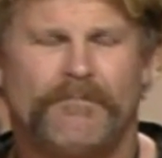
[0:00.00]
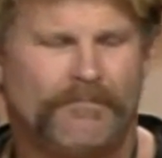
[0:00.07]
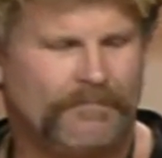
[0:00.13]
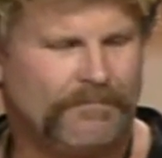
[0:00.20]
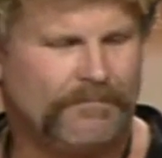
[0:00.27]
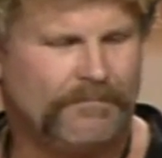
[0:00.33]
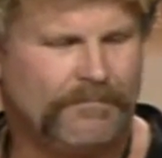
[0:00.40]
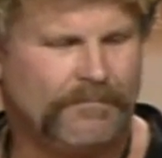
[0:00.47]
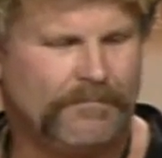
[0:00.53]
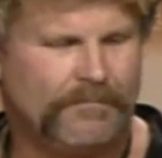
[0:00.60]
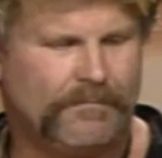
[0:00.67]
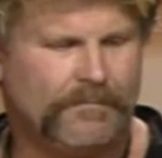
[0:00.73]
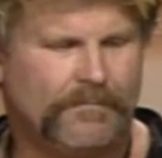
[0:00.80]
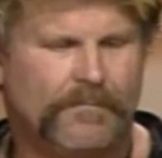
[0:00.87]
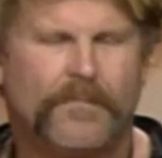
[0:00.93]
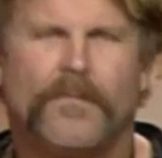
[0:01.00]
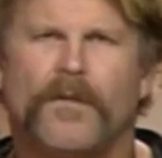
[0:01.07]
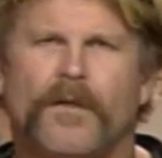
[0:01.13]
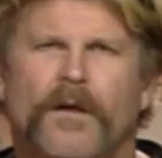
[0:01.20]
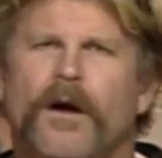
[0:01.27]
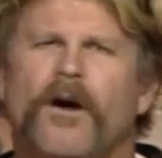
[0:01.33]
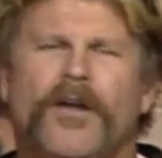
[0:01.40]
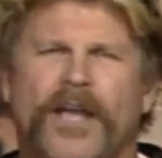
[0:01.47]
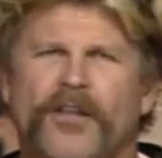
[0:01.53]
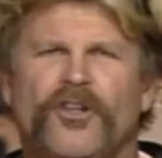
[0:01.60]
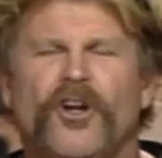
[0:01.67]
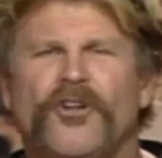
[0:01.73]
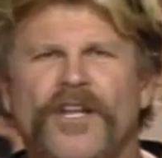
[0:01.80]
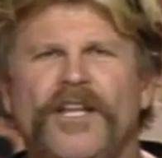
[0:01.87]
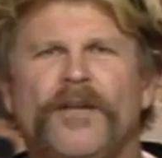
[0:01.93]
at the destruction and the. Okay, you
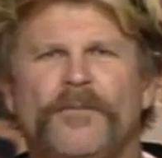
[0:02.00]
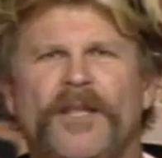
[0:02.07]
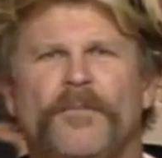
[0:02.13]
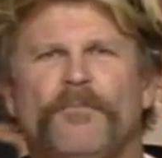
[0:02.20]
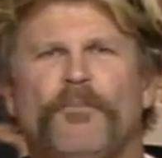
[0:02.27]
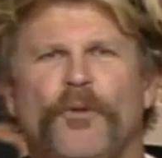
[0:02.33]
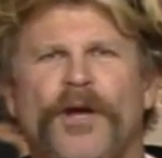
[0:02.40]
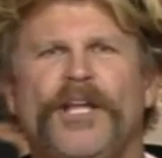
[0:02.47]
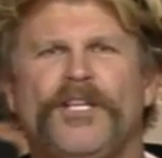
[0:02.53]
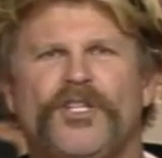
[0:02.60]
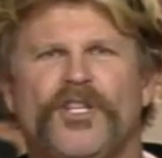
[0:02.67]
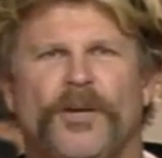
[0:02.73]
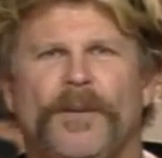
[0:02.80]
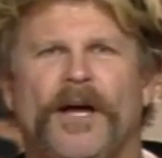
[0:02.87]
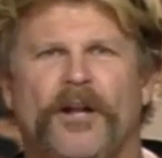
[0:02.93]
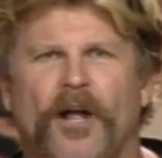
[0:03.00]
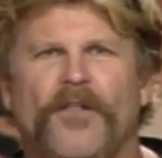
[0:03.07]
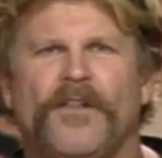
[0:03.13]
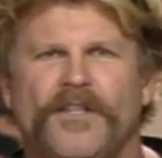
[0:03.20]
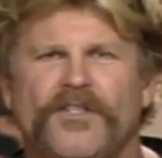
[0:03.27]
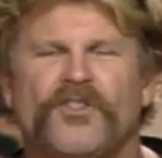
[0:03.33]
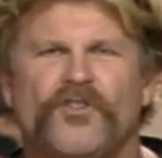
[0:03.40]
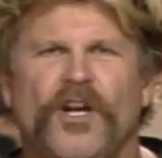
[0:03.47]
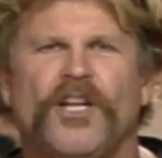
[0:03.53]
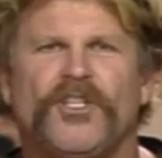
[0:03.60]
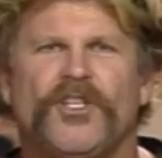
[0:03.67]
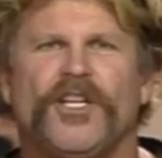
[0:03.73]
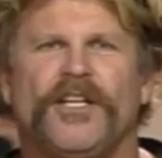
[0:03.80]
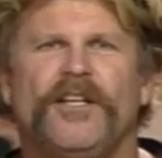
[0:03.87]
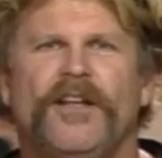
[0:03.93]
don't need to preach about all the
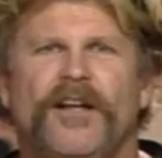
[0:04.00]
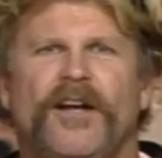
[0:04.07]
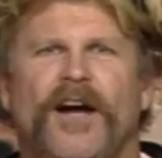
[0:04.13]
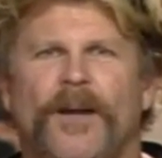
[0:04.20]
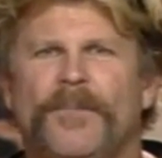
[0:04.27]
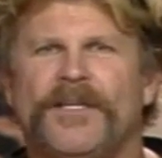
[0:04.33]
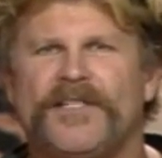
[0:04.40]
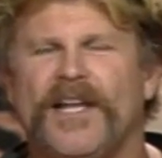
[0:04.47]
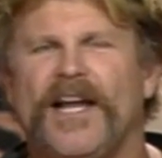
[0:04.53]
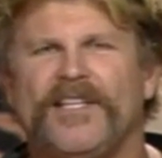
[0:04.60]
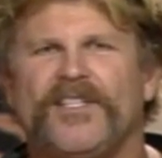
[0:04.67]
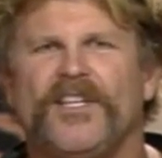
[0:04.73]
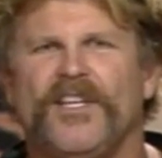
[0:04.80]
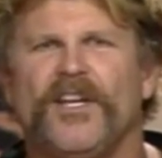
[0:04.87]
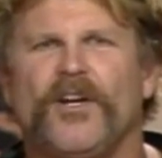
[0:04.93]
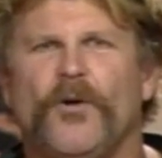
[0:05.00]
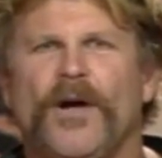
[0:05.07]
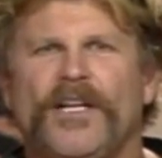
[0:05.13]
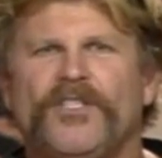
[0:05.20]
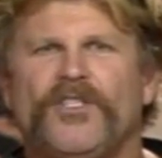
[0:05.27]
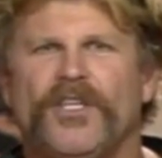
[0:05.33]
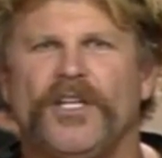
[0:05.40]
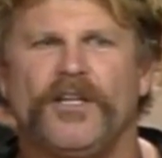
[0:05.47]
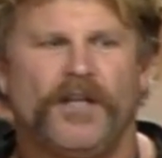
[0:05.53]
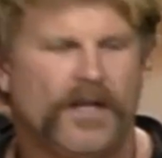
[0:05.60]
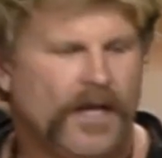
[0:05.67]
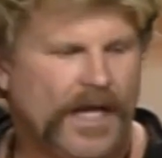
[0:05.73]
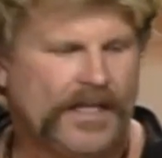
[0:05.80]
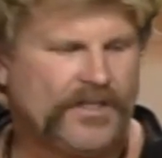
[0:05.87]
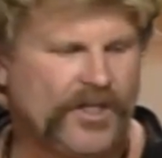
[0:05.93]
destruction. I'm just asking you a question.
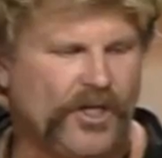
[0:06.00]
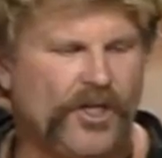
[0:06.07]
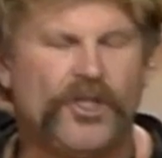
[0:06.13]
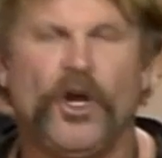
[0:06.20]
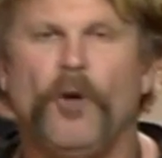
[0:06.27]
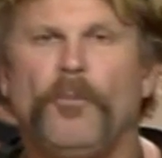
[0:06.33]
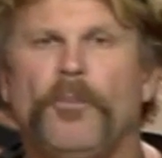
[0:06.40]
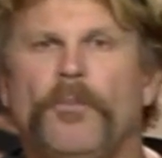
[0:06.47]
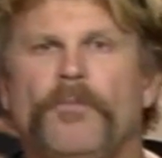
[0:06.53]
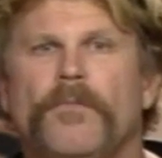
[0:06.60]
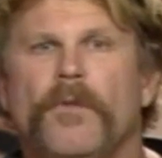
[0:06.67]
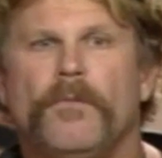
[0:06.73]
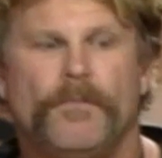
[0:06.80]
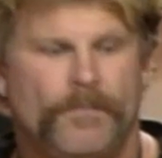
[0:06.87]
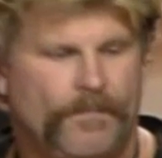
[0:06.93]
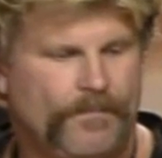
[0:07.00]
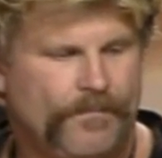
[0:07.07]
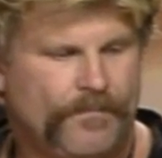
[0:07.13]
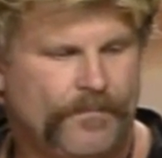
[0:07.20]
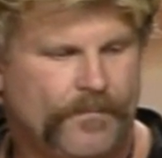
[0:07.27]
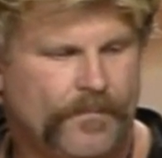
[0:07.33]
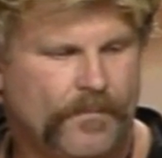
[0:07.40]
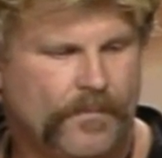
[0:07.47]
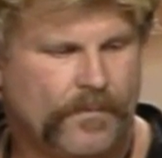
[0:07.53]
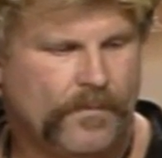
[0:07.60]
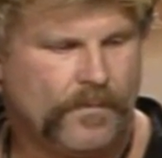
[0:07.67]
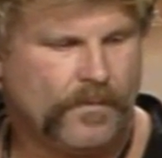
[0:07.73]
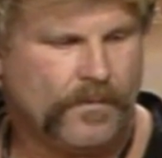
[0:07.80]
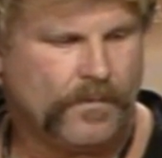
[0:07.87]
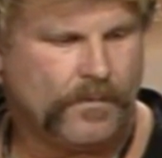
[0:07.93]
And so you don't. I'm, I'm not saying that. I'm
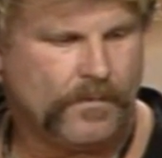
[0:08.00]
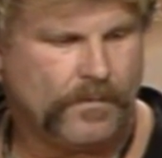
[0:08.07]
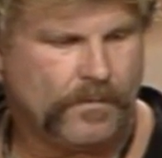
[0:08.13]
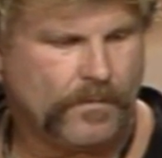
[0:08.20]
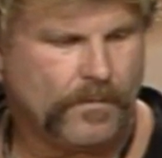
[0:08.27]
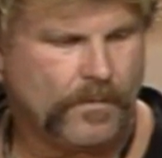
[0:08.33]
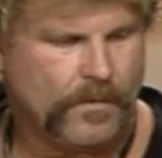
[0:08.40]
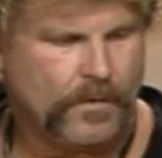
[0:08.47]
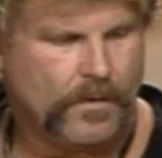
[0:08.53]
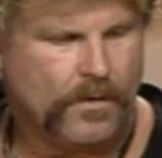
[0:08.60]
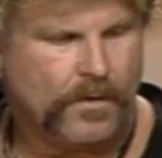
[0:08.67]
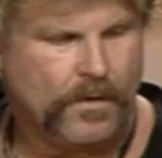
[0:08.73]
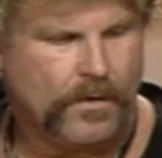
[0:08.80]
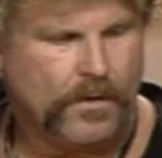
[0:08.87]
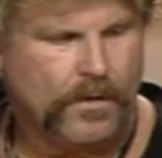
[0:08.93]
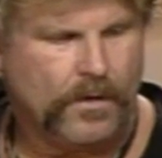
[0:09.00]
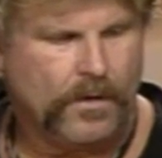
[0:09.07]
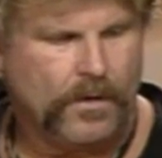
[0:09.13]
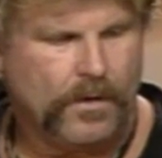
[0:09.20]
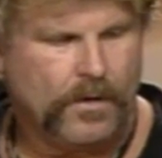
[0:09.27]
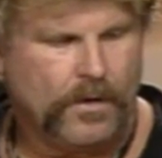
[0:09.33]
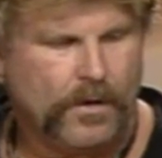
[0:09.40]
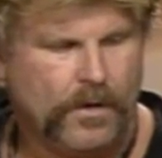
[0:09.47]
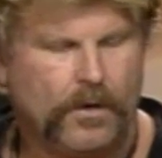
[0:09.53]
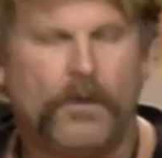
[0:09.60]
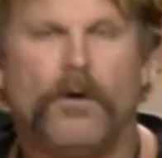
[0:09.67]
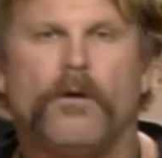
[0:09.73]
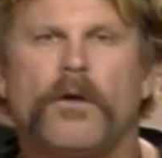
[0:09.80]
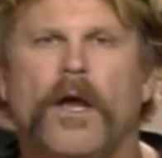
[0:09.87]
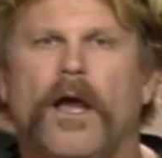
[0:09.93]
saying you need to live above the world in order to
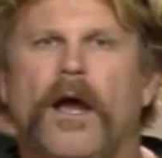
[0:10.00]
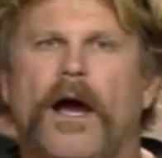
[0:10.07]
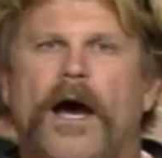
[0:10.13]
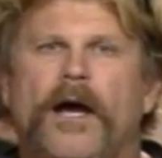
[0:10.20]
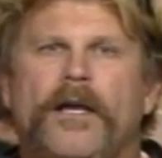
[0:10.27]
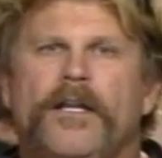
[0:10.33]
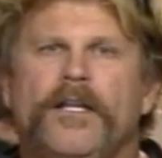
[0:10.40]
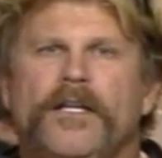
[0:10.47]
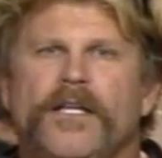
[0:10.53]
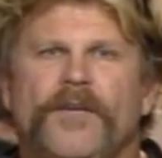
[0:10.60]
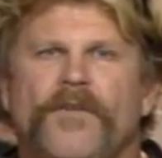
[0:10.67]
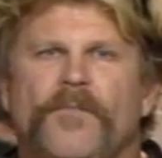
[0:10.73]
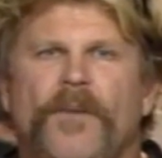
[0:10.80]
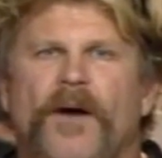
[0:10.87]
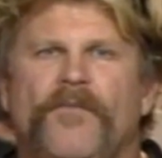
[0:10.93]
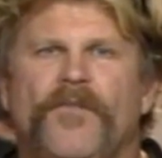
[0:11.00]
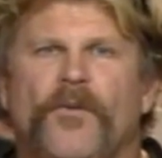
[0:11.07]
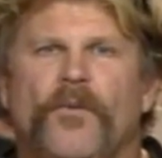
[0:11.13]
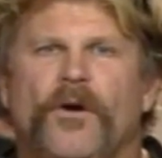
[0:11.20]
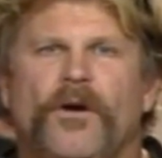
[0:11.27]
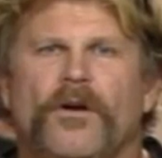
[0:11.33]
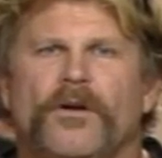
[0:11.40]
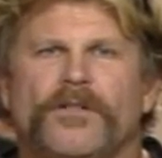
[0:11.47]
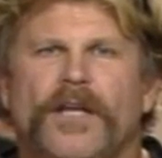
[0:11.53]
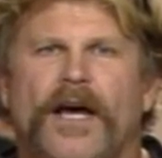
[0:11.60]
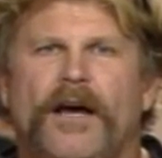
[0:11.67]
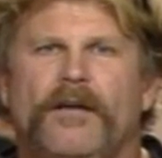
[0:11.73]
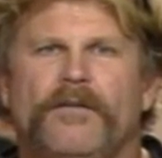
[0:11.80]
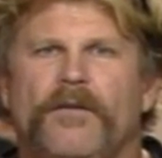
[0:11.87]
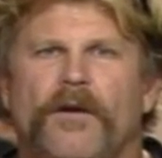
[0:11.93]
go to heaven. How can you live above the world?
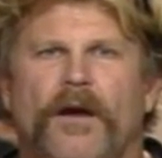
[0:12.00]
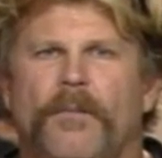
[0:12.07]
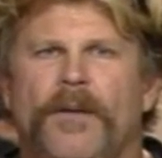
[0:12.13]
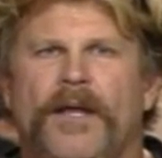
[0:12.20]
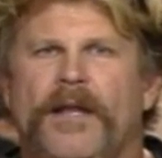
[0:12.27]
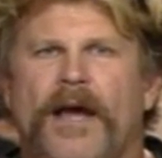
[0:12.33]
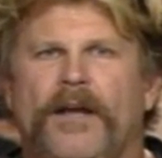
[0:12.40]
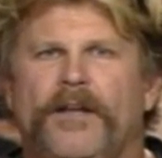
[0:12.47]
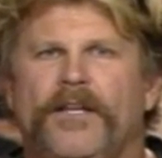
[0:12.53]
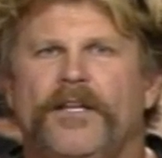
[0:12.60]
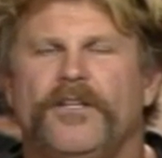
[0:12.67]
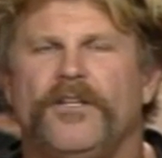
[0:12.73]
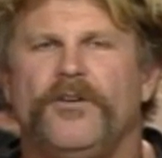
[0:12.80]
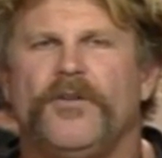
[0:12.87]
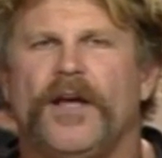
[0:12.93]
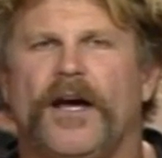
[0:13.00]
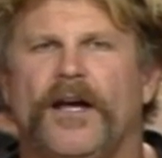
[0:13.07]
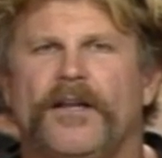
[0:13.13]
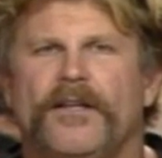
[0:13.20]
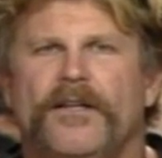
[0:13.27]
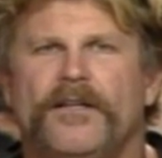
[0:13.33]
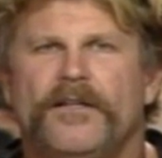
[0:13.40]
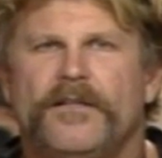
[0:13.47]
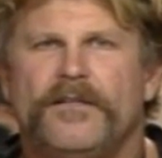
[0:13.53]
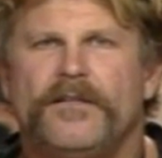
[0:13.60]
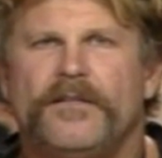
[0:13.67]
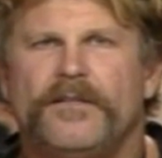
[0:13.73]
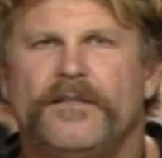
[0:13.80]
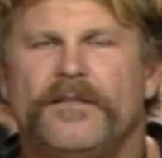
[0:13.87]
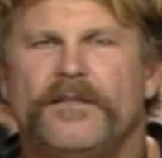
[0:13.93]
How, I mean, how do you do that?
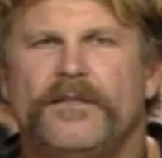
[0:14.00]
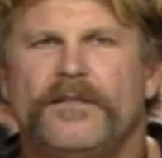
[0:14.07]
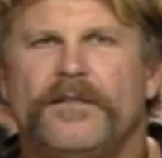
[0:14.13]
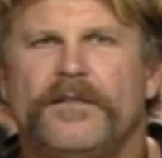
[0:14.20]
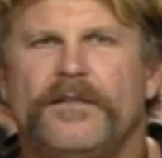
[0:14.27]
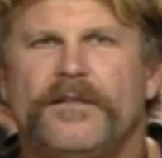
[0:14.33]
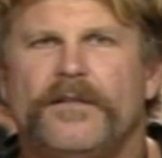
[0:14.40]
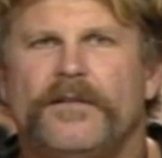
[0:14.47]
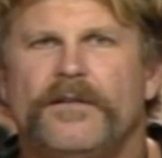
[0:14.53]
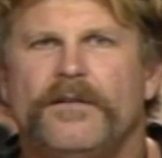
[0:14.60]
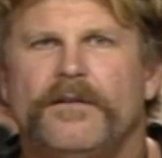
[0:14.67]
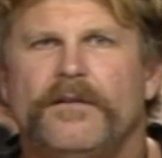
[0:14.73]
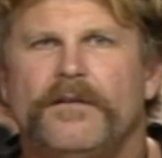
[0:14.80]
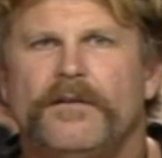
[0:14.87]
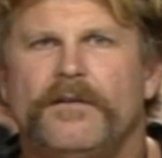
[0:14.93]
Well, you